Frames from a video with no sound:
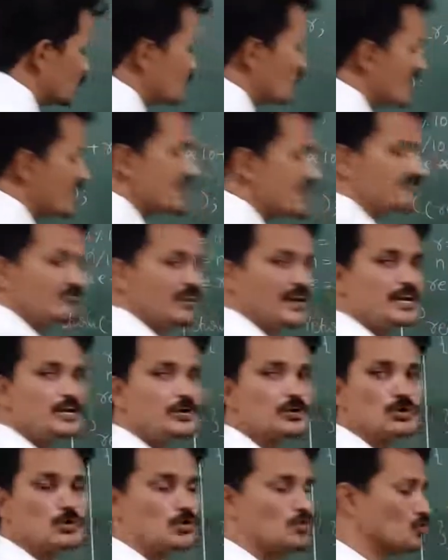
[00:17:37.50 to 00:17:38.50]
25
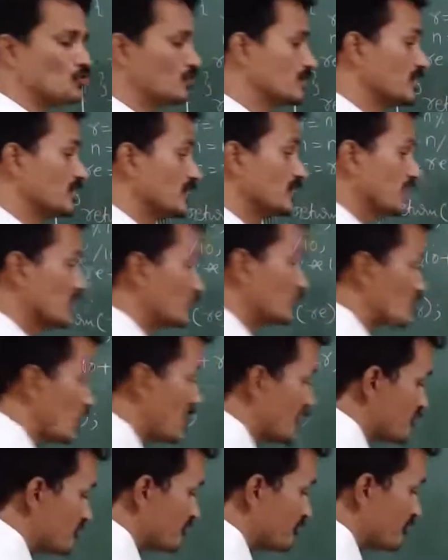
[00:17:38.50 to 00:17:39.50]
to 2.
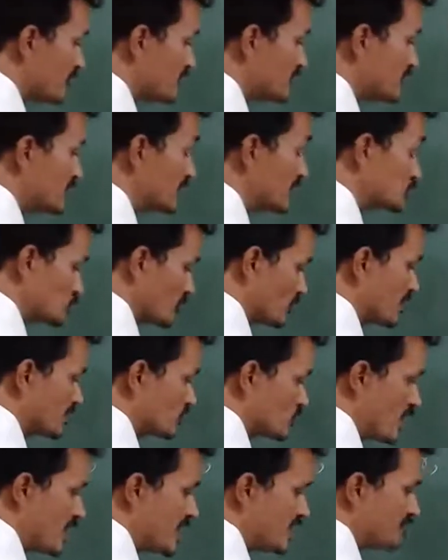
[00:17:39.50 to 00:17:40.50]
25 to
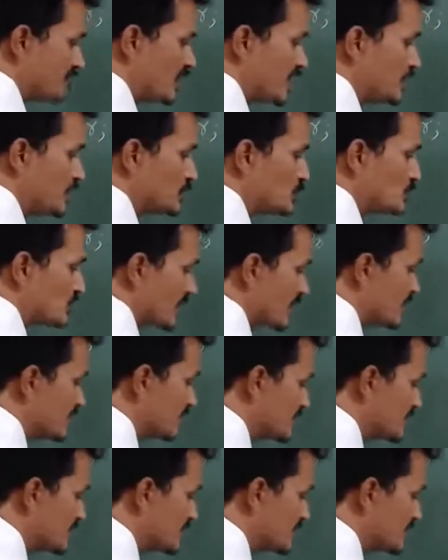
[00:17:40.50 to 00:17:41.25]
10